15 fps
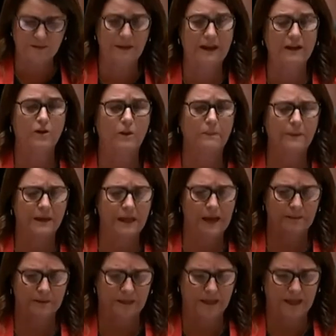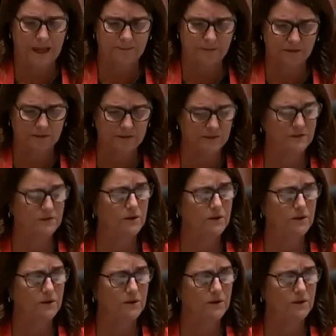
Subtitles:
about not being able to get ambulances,